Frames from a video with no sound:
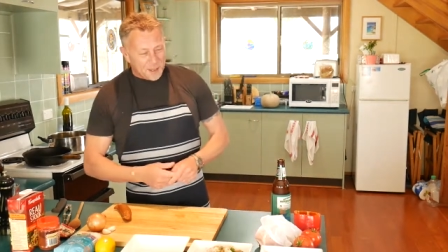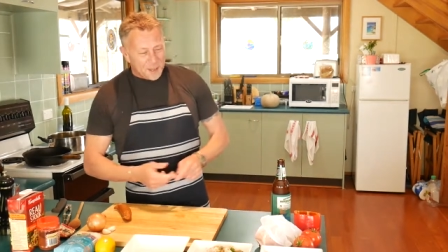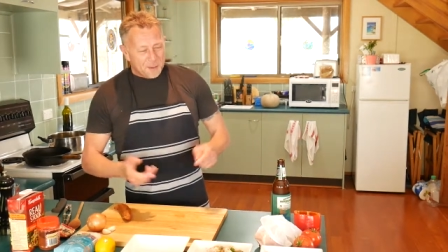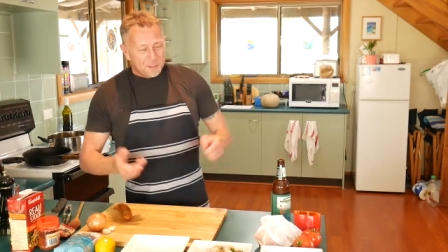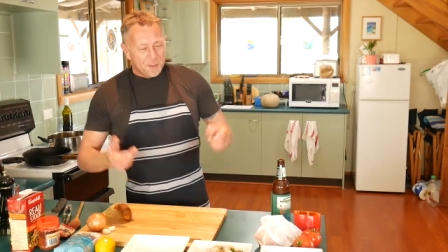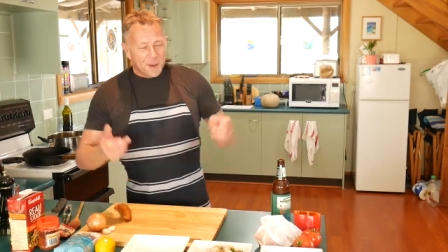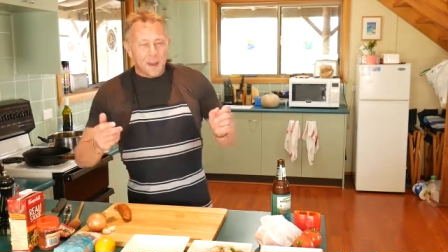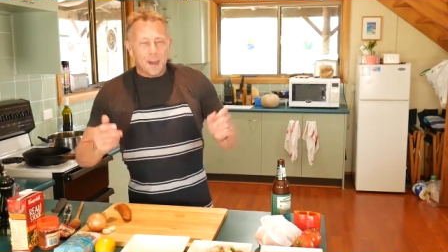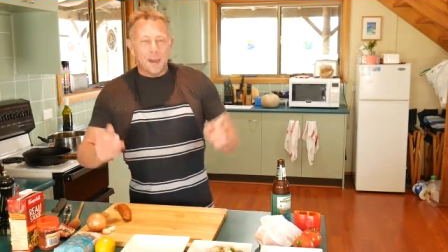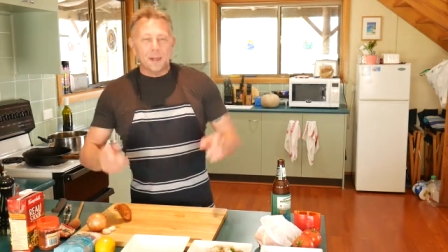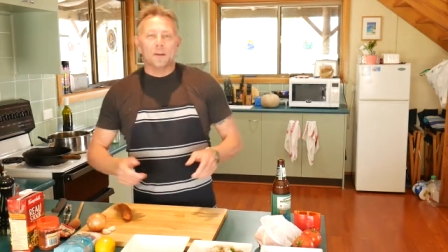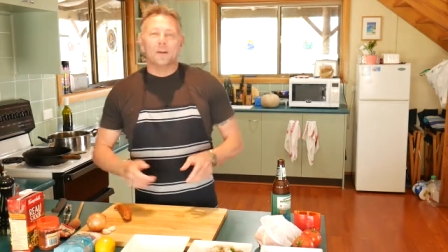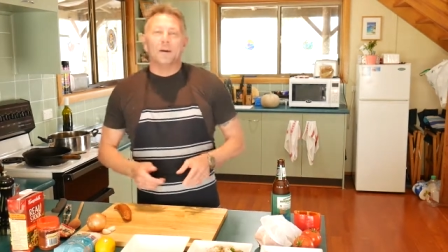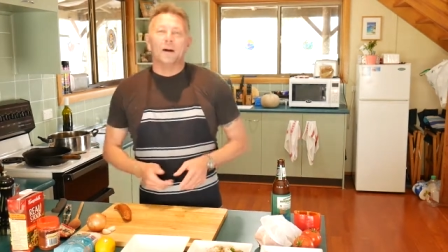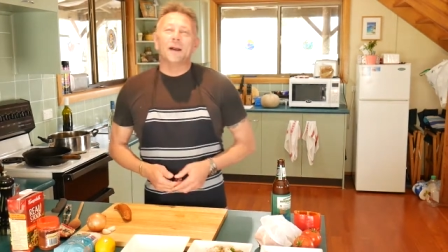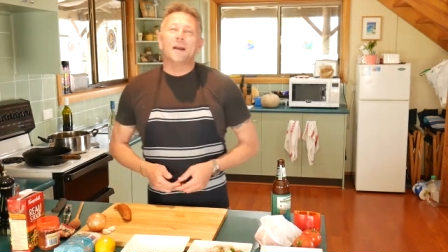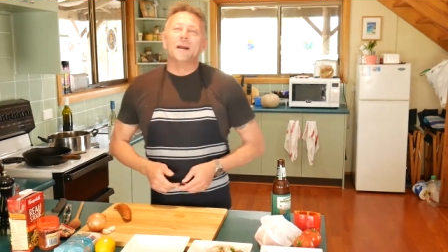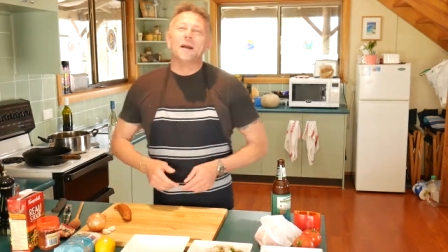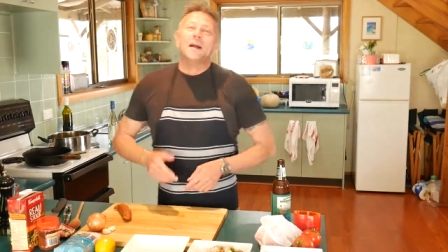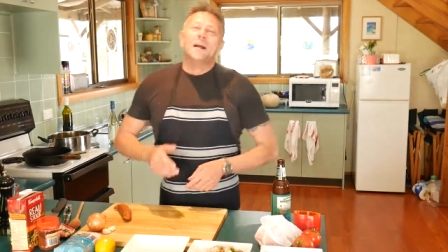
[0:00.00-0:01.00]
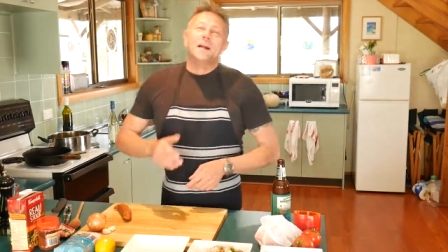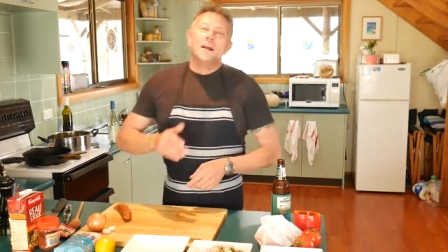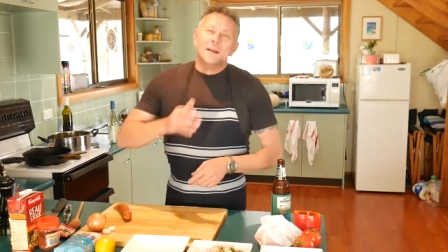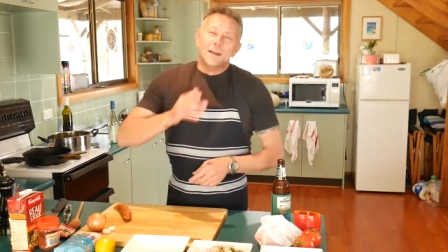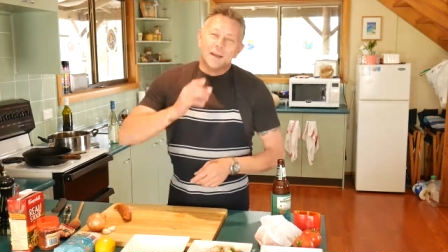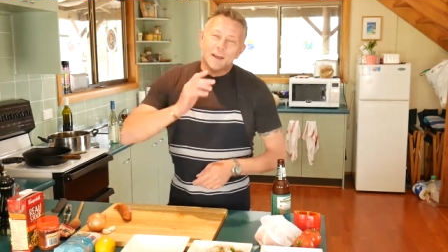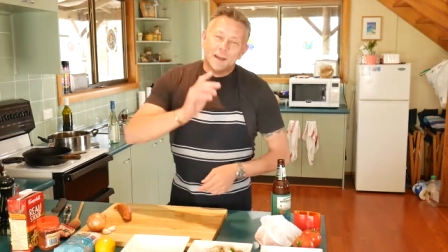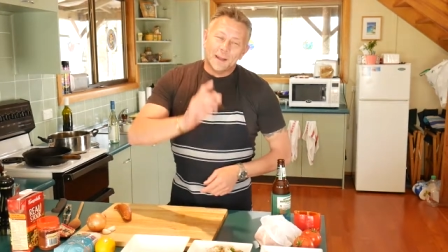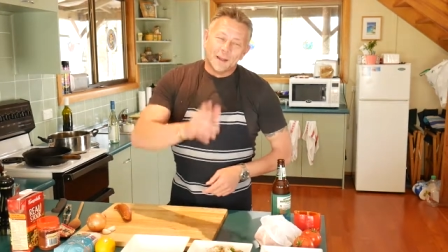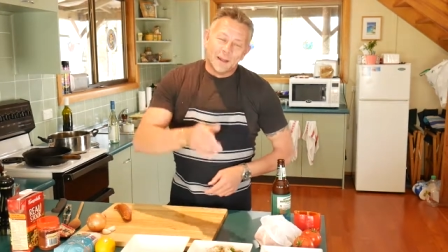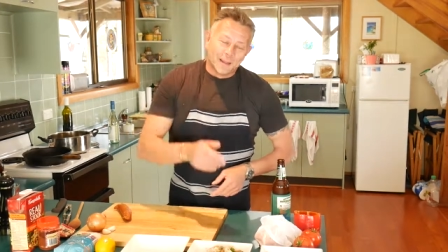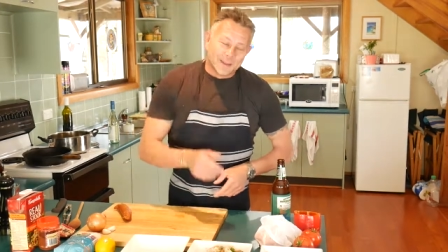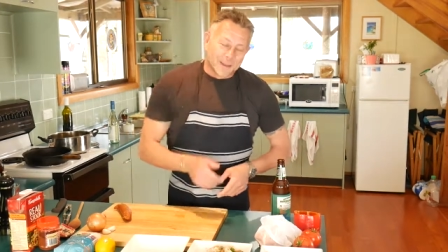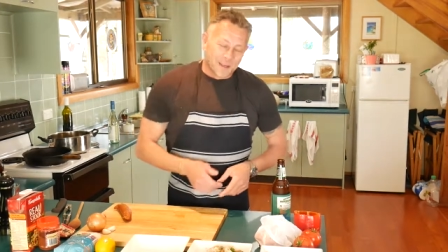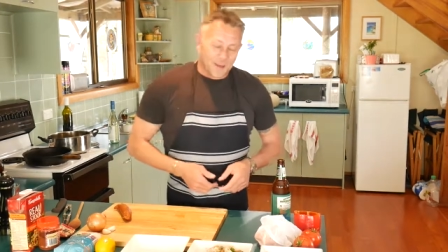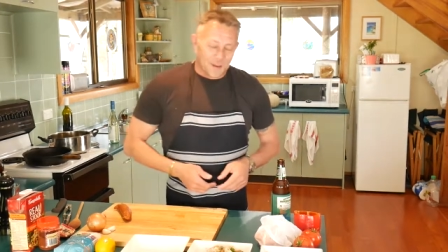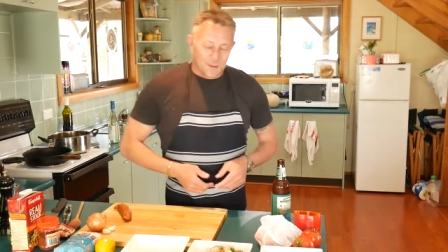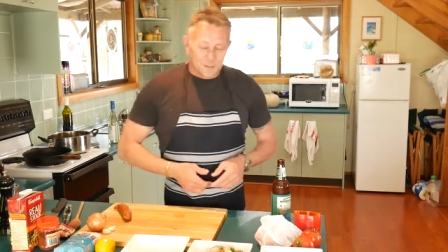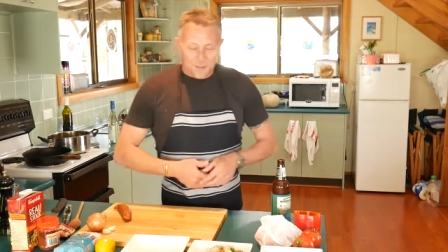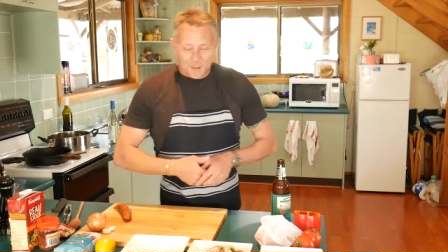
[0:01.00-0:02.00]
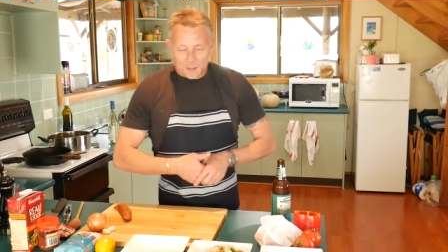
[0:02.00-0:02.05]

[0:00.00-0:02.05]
But anyway, yeah, that's enough of